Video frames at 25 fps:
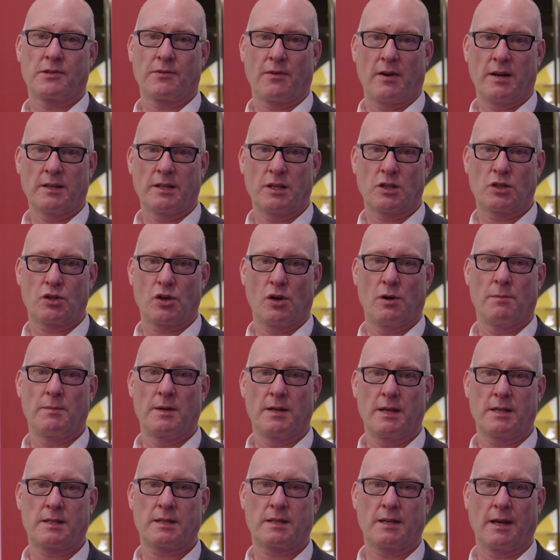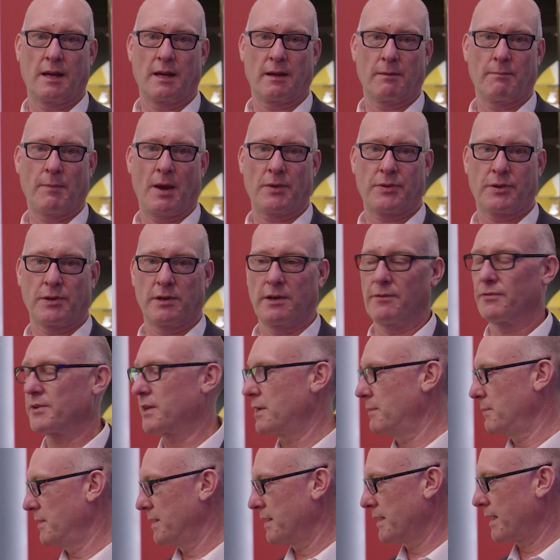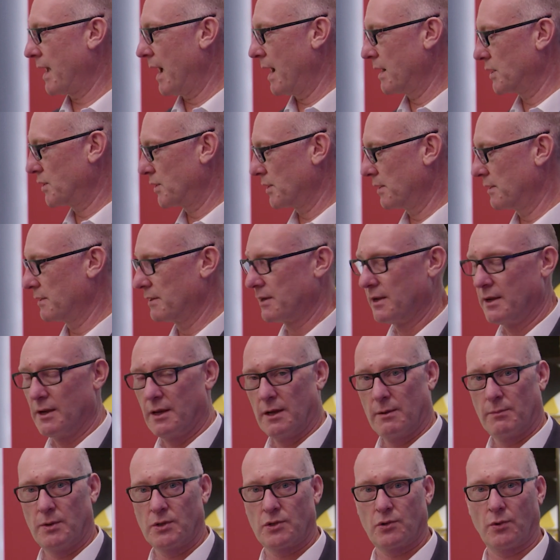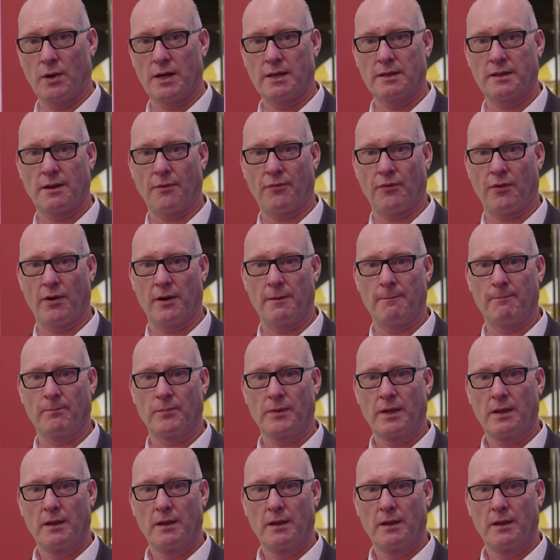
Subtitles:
a very deterministic method of communication between different